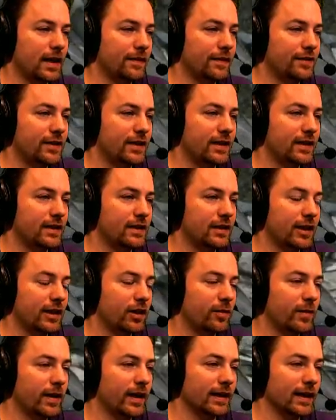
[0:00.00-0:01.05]
I've seen
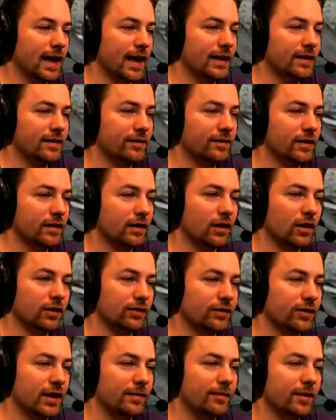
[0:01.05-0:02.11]
Slenderman last a very long
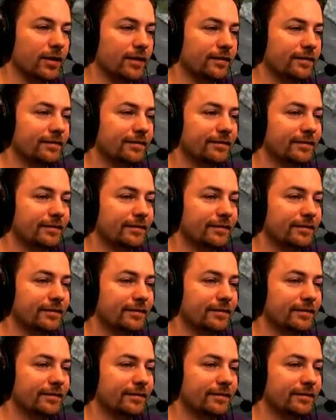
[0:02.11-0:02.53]
time on.